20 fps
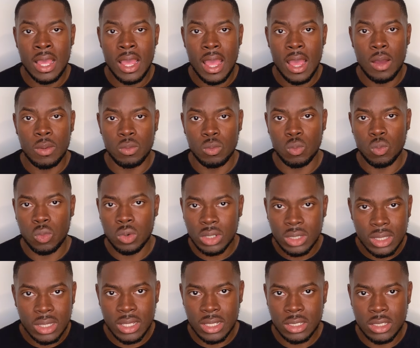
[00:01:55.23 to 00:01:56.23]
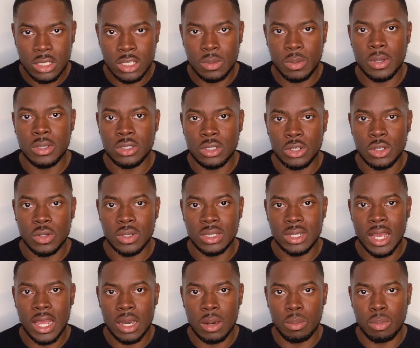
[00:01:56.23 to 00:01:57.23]
And what this is supposed to do is
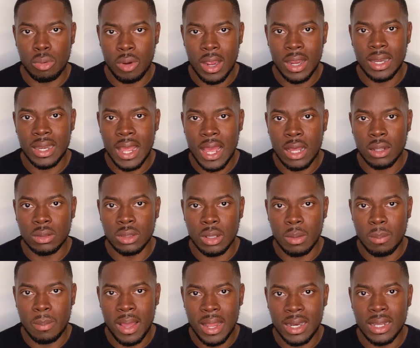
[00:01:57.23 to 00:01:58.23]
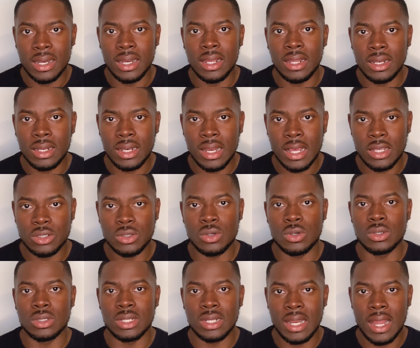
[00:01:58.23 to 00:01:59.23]
kind of break down the melanin that's
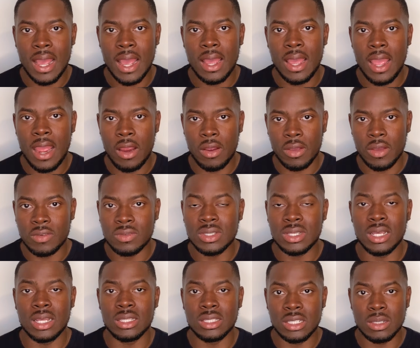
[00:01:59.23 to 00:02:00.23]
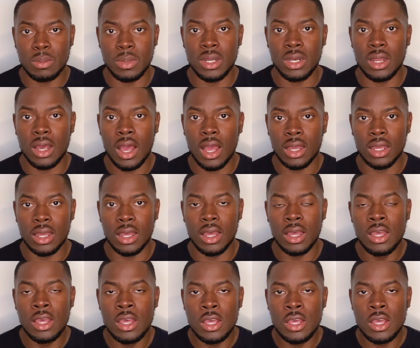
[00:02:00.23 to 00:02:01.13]
causing that area of skin to be darker.